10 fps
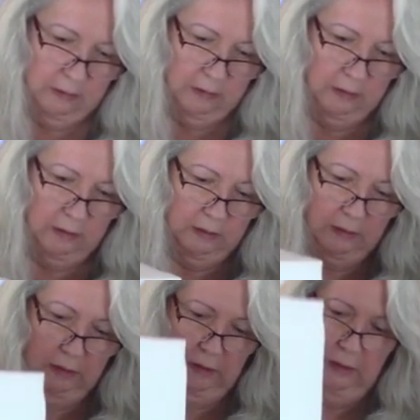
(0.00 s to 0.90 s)

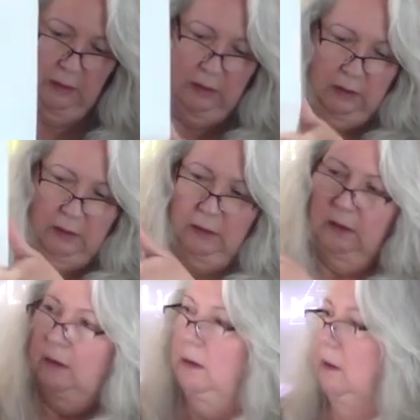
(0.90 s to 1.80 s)
Nothing is said.